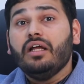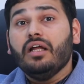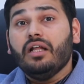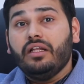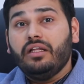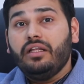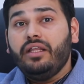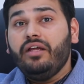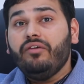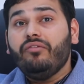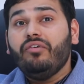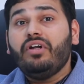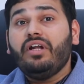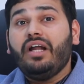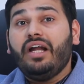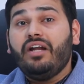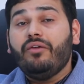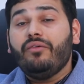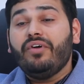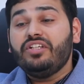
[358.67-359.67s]
they were
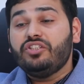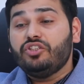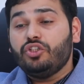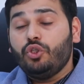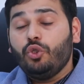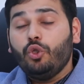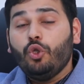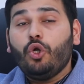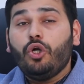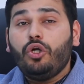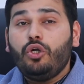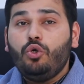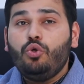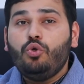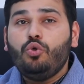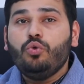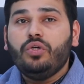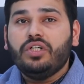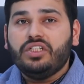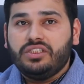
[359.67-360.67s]
advised not
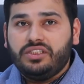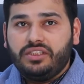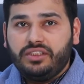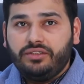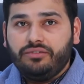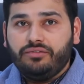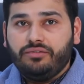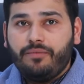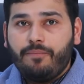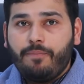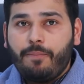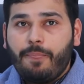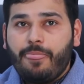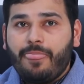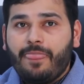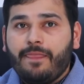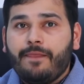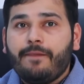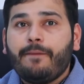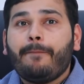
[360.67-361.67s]
to conceive,
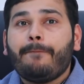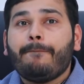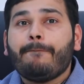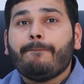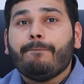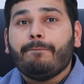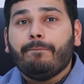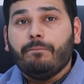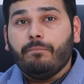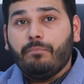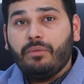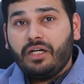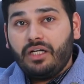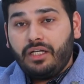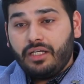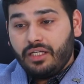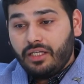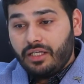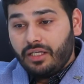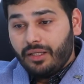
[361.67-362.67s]
but
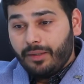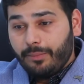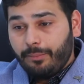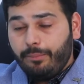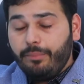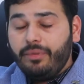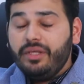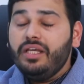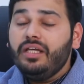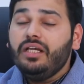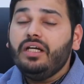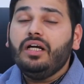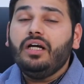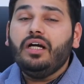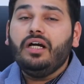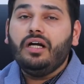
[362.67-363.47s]
being